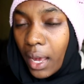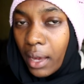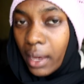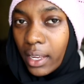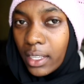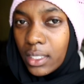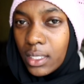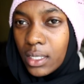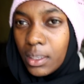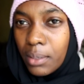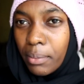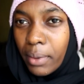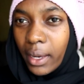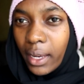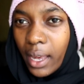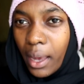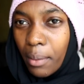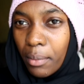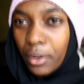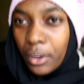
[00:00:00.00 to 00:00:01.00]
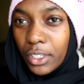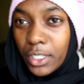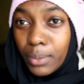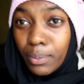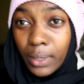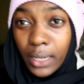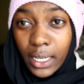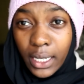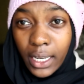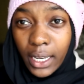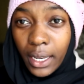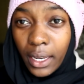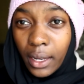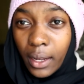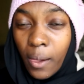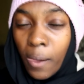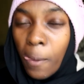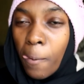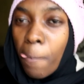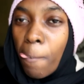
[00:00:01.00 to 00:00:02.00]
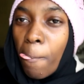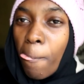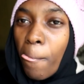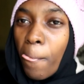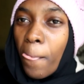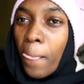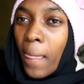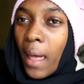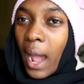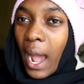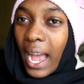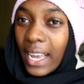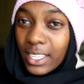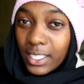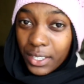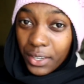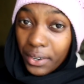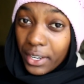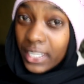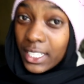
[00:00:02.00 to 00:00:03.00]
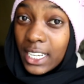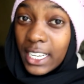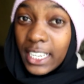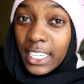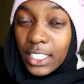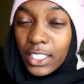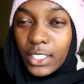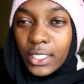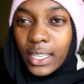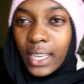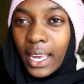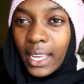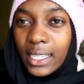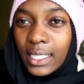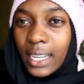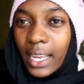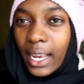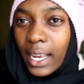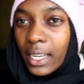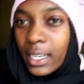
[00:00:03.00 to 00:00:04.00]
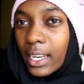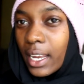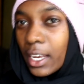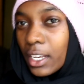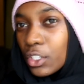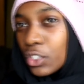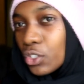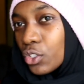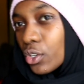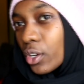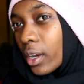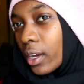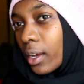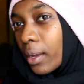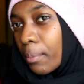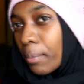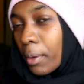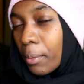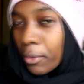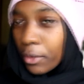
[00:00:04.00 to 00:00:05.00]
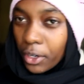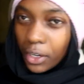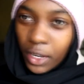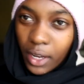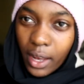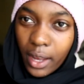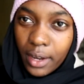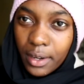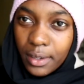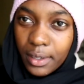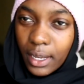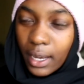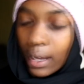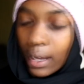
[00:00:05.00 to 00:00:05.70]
I can see my camera is blinking. I seriously need to get like an extra memory card.